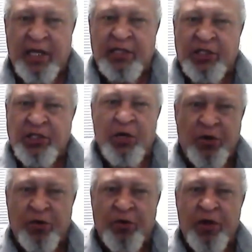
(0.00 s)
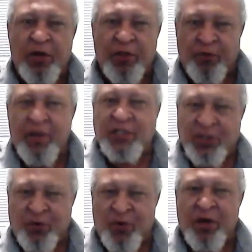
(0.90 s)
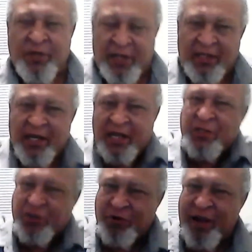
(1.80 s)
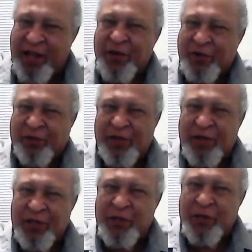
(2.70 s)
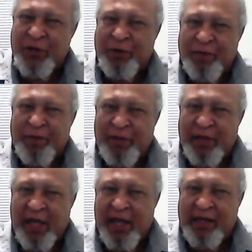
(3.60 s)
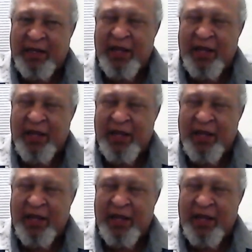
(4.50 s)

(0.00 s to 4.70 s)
and show the rest of the world that look at this triangle, you know, and